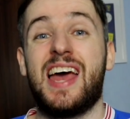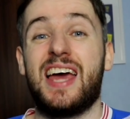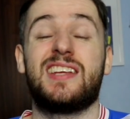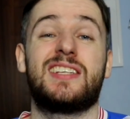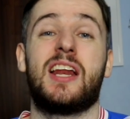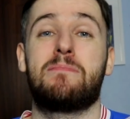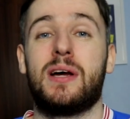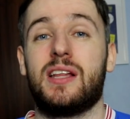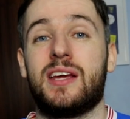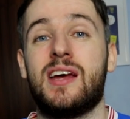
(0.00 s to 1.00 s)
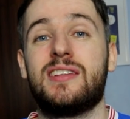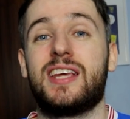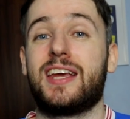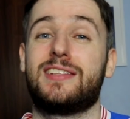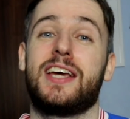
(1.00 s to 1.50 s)
and his inability to
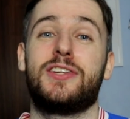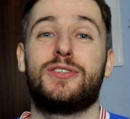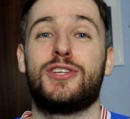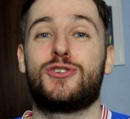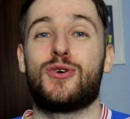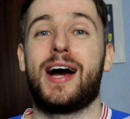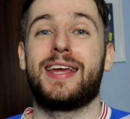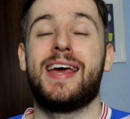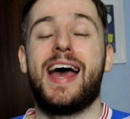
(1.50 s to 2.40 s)
continue to try.